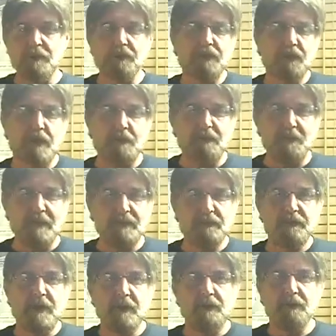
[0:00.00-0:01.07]
this on was
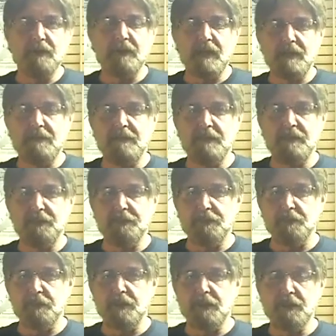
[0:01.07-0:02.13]
manufactured in
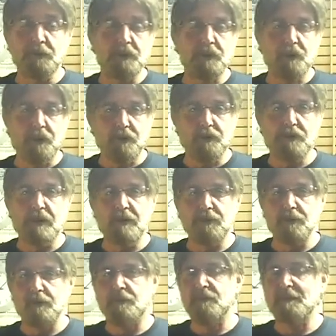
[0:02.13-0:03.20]
1903. The recorder I
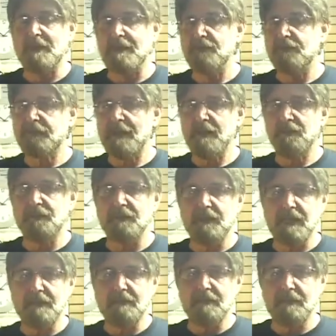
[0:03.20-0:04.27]
used was manufactured in
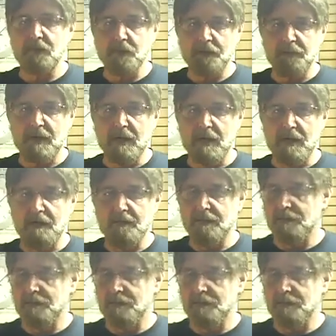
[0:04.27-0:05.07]
1905.